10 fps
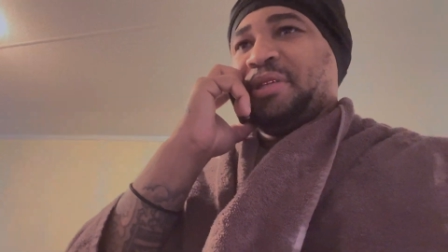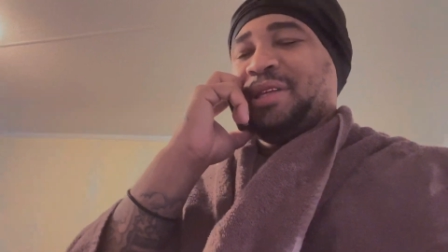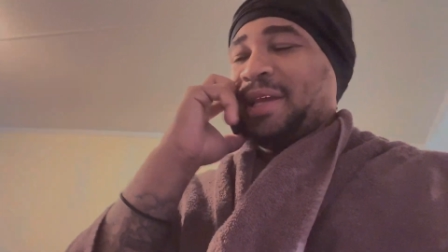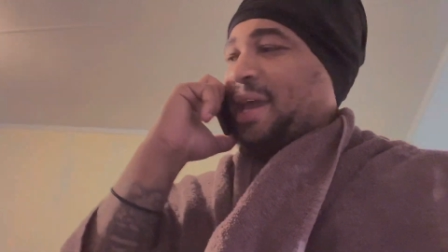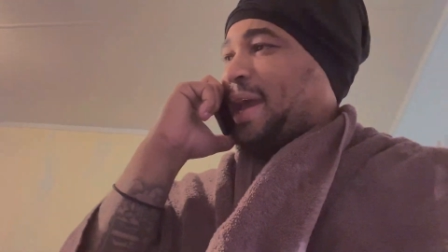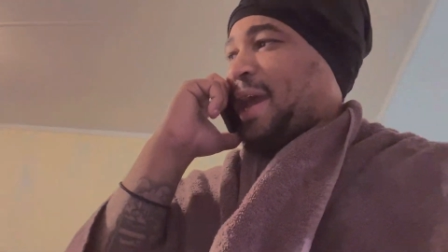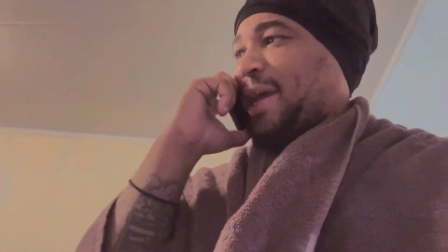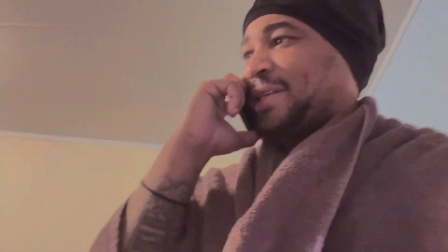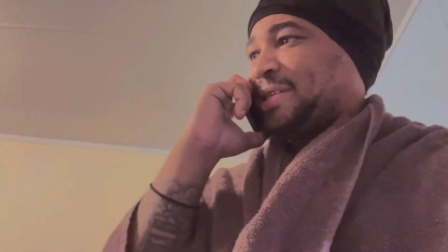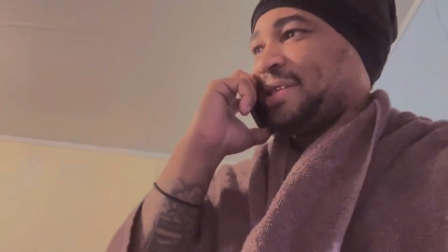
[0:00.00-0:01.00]

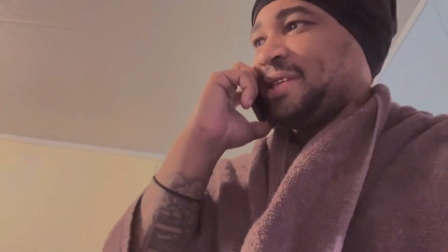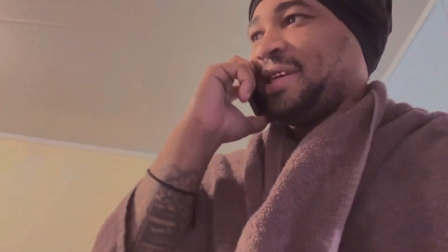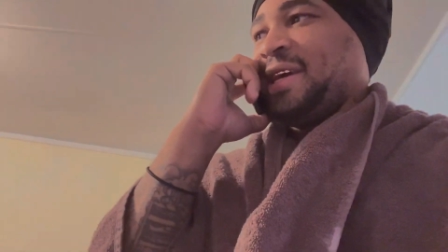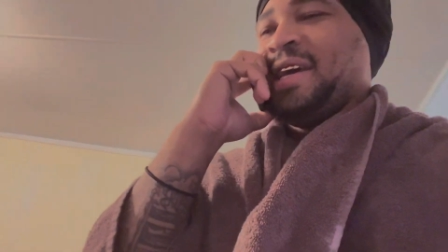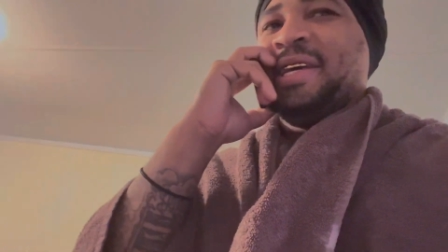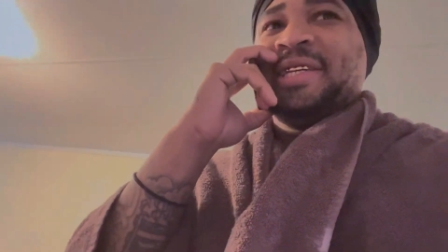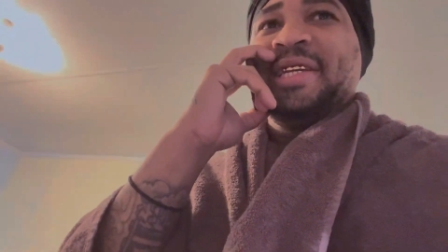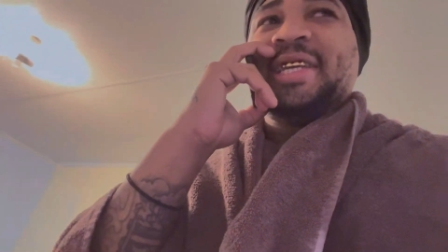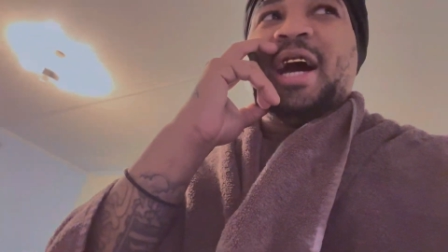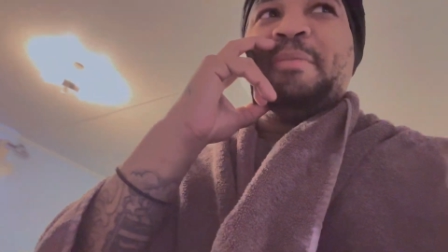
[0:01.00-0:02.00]
Yes. She
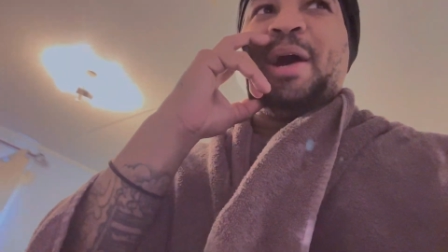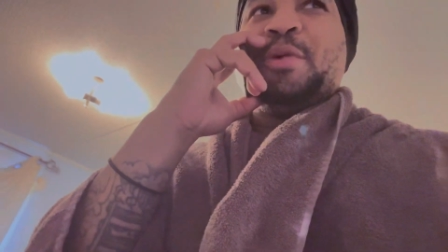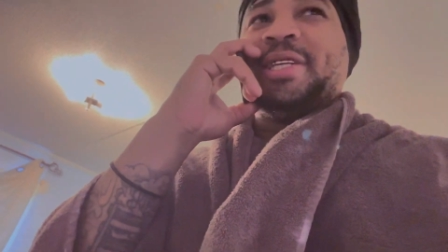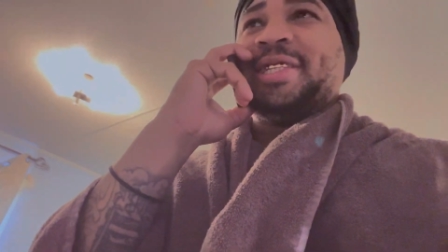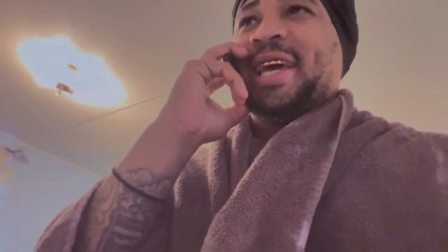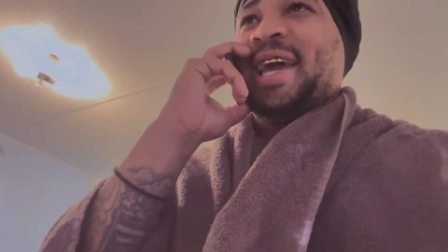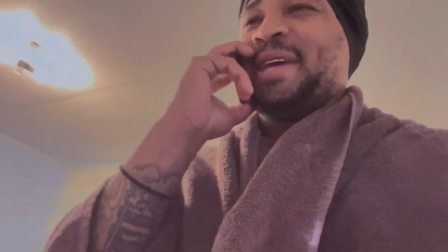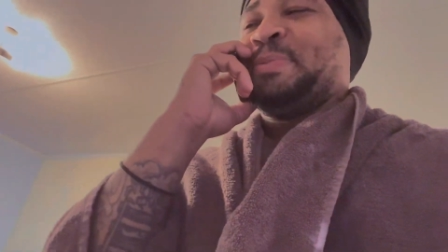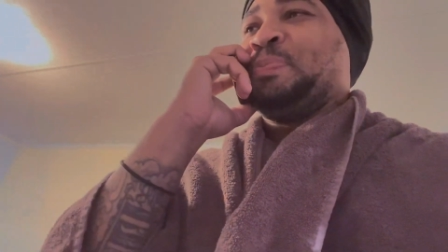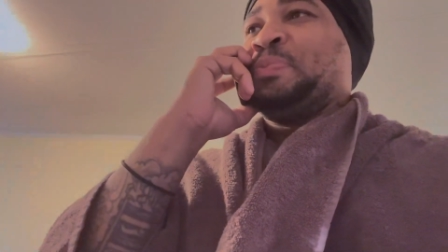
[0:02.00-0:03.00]
talking about what she said?